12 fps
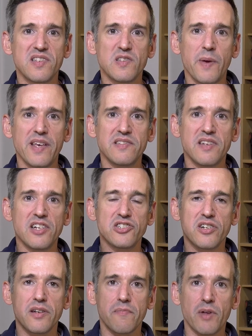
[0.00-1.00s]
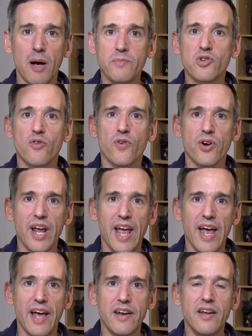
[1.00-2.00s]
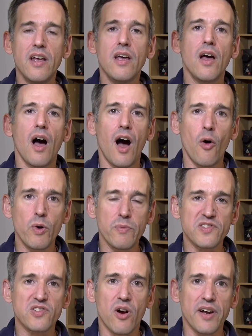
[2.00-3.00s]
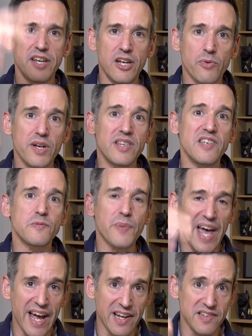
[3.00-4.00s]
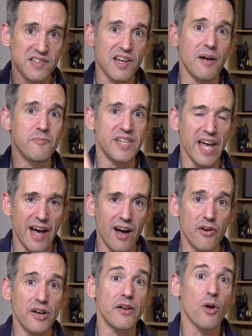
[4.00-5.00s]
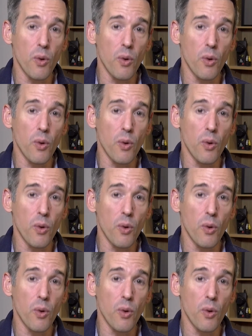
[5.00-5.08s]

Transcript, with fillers: the space station comes overhead, uh, we will start hearing these packets come down. And